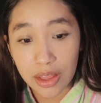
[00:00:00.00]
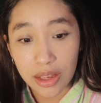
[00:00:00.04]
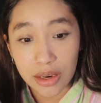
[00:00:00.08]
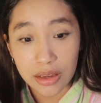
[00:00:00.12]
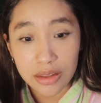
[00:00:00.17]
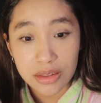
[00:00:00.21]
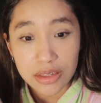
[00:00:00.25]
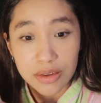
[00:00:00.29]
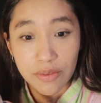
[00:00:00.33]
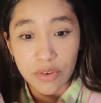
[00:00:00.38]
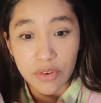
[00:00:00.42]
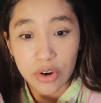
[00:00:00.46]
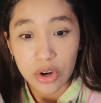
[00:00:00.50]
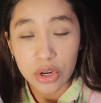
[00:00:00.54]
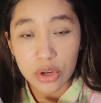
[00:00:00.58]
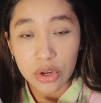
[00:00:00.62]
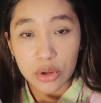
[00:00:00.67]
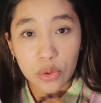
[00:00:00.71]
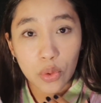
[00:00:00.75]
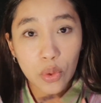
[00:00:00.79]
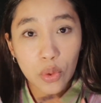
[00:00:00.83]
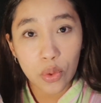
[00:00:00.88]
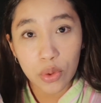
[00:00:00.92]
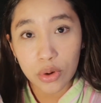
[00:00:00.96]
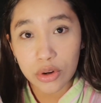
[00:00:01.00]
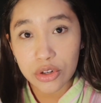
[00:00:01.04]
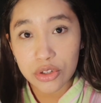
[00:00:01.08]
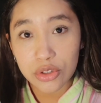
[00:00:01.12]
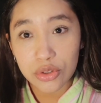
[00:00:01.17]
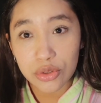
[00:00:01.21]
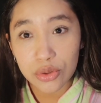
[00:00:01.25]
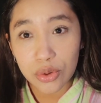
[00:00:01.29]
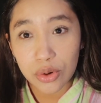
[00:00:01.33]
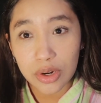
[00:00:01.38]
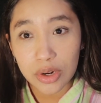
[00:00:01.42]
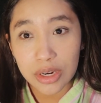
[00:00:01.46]
It's a very good horror
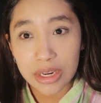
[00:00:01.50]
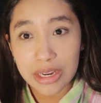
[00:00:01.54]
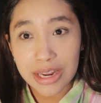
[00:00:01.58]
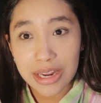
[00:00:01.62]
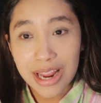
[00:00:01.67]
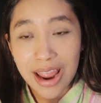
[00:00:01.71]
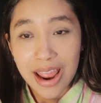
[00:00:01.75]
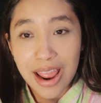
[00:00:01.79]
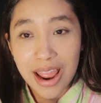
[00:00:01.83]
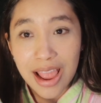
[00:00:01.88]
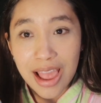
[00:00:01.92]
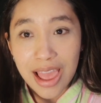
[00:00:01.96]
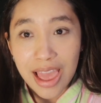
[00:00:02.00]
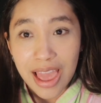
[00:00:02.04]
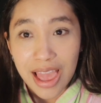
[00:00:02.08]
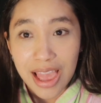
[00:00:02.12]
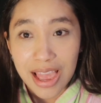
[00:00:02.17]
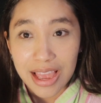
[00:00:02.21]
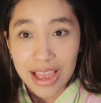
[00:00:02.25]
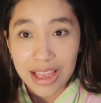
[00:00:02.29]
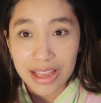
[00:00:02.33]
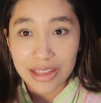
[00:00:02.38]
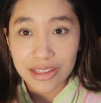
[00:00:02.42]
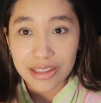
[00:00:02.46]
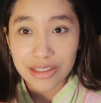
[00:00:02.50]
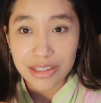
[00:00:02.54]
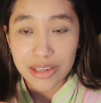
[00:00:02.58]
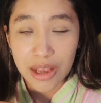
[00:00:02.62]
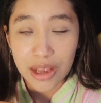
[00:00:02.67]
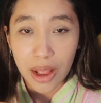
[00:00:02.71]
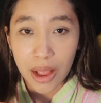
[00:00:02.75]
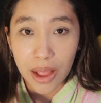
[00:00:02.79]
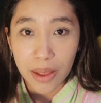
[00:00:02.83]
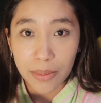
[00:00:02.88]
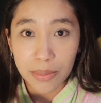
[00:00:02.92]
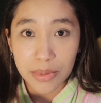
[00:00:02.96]
story, and
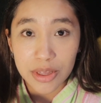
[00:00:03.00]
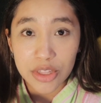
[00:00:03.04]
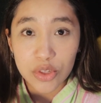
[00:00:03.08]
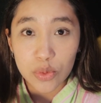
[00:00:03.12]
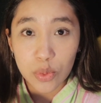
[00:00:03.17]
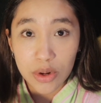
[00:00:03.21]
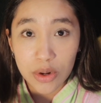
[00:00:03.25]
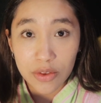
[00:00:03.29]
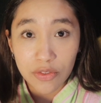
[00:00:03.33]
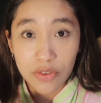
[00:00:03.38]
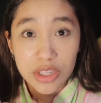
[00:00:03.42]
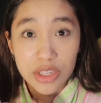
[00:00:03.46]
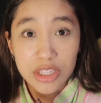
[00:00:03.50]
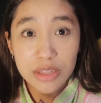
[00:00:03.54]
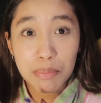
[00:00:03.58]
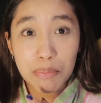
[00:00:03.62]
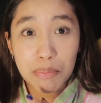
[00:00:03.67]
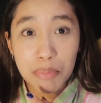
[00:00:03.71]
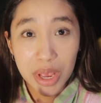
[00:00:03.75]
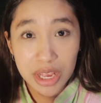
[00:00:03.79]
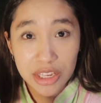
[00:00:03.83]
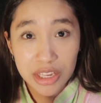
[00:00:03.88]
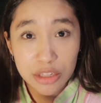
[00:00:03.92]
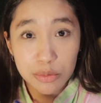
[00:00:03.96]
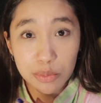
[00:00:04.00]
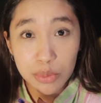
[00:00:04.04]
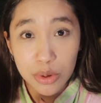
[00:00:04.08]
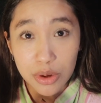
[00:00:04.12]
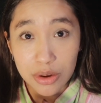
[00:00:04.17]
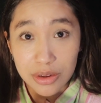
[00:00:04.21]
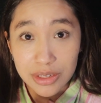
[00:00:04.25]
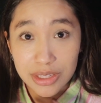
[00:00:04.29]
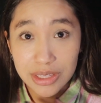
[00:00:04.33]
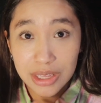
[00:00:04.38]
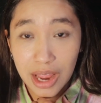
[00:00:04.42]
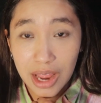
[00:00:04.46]
it's one of his best
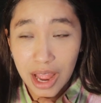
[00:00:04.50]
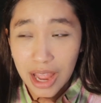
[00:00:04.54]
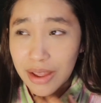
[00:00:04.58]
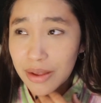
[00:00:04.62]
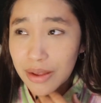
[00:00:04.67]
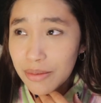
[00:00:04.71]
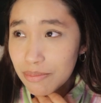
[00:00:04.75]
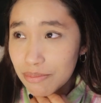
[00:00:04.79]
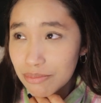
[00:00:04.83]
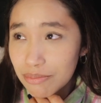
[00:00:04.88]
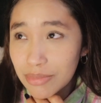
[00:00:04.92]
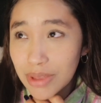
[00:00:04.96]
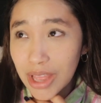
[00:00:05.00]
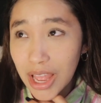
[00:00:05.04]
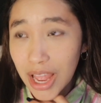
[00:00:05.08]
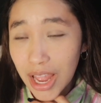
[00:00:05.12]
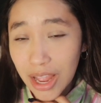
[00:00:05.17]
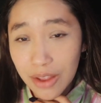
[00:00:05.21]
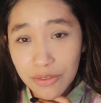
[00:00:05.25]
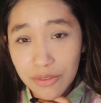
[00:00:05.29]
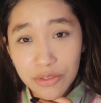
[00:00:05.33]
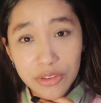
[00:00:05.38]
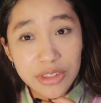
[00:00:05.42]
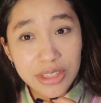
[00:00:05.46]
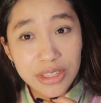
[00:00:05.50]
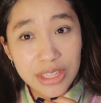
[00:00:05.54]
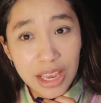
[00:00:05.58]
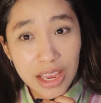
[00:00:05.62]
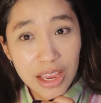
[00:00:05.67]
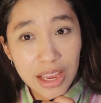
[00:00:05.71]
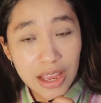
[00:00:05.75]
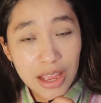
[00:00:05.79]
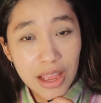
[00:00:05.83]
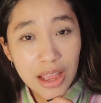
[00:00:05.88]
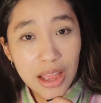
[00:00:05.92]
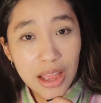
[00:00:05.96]
books, I have to say,